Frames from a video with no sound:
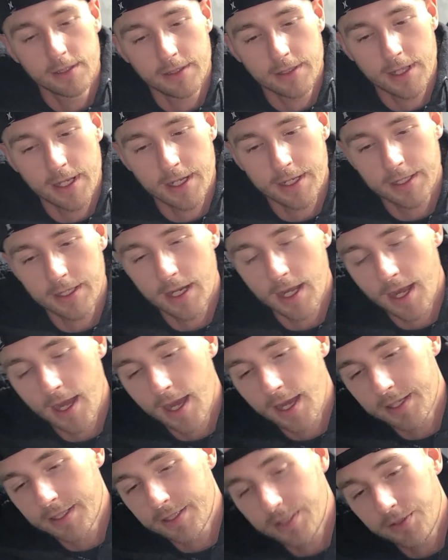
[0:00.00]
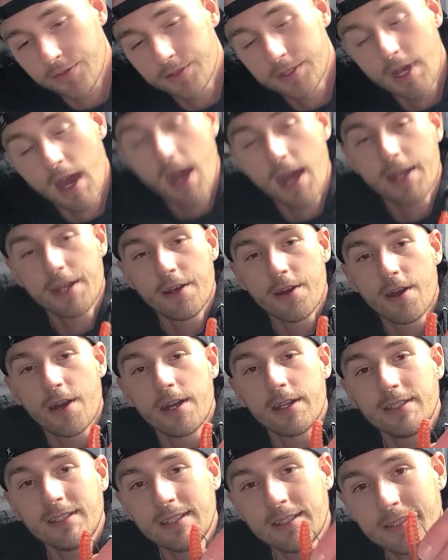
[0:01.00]
Then you tie it
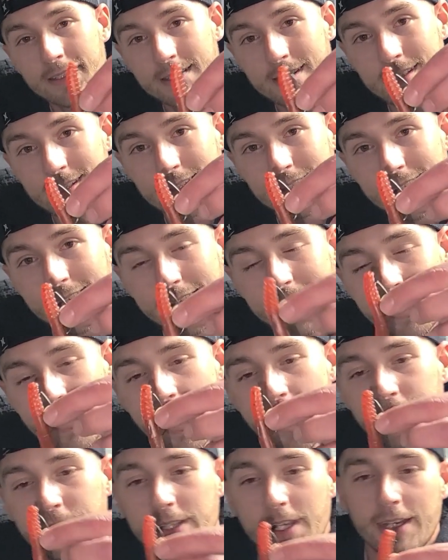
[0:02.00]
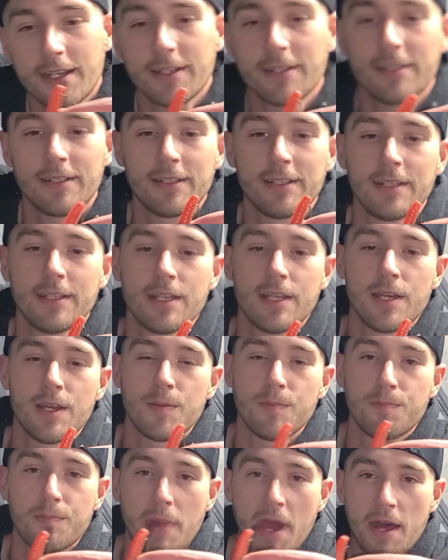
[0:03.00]
on, sling it out there,
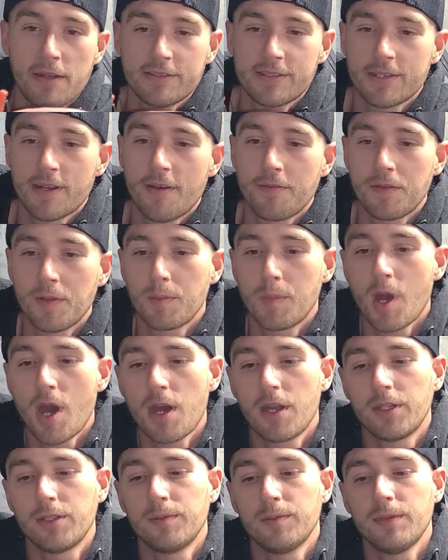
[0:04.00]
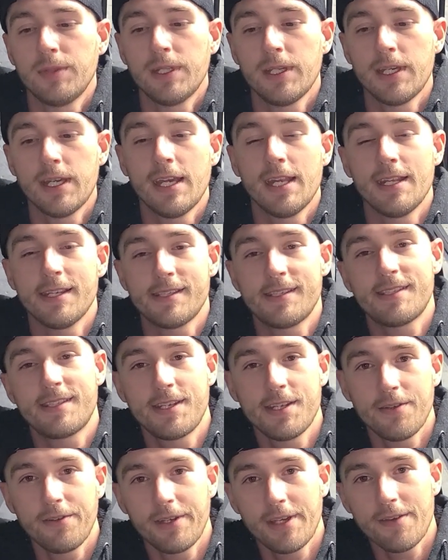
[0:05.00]
and bounce it off the bottom, and it's
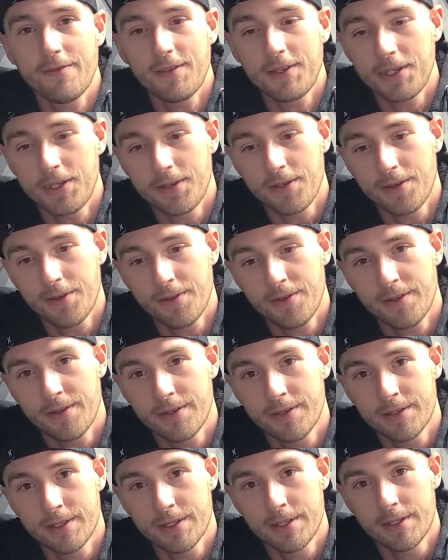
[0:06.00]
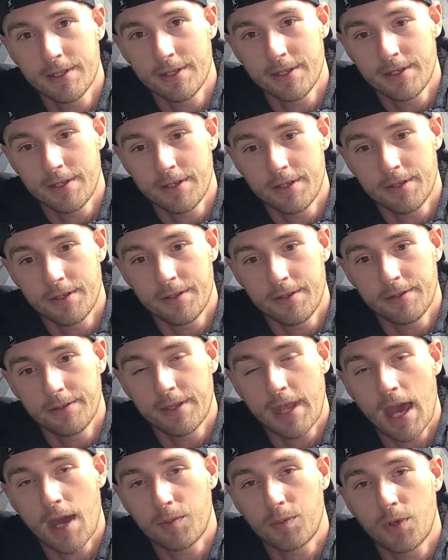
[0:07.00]
still giving you
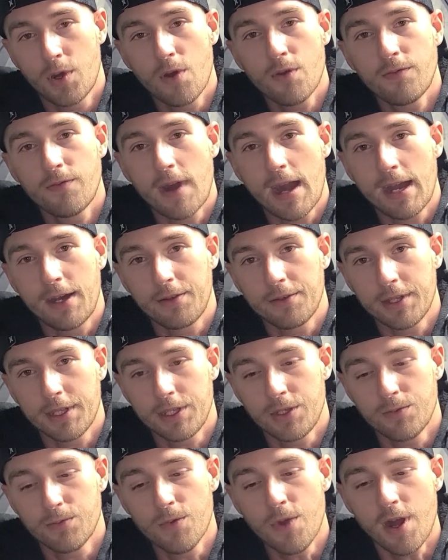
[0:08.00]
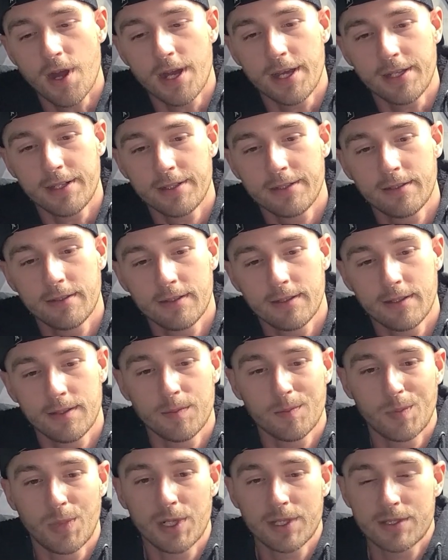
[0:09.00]
that profile that you want,
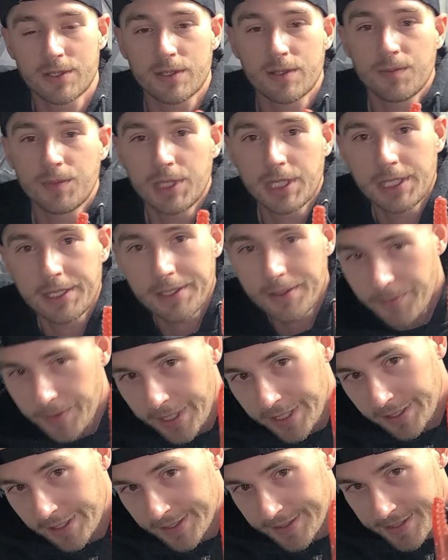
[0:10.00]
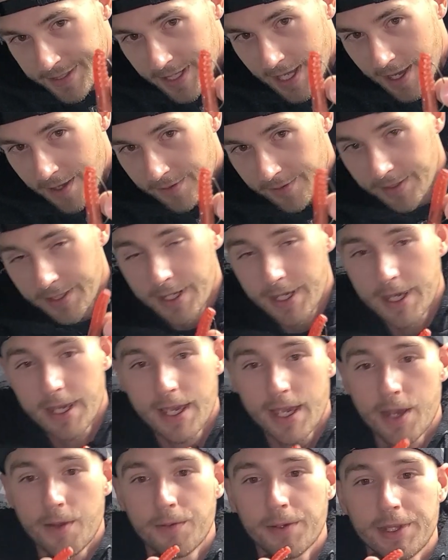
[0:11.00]
but it's completely weedless now.
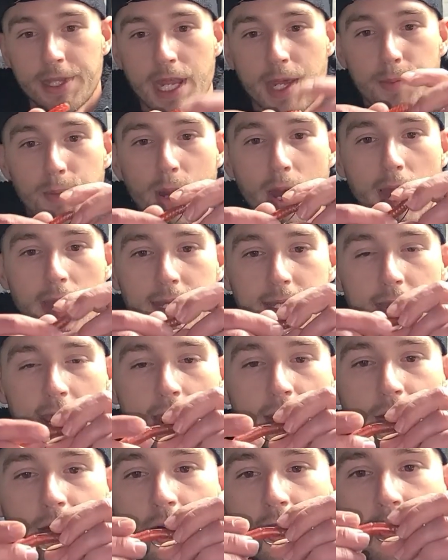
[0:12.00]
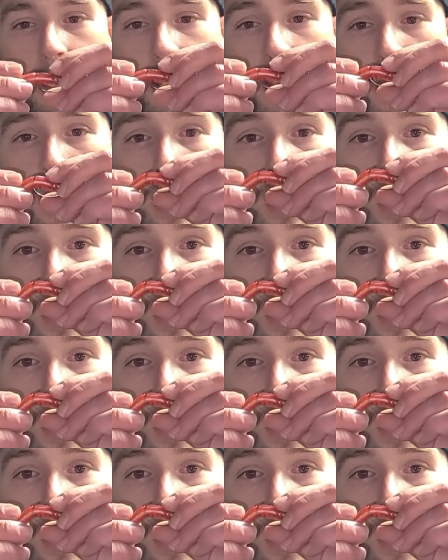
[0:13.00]
And when they bite down on it,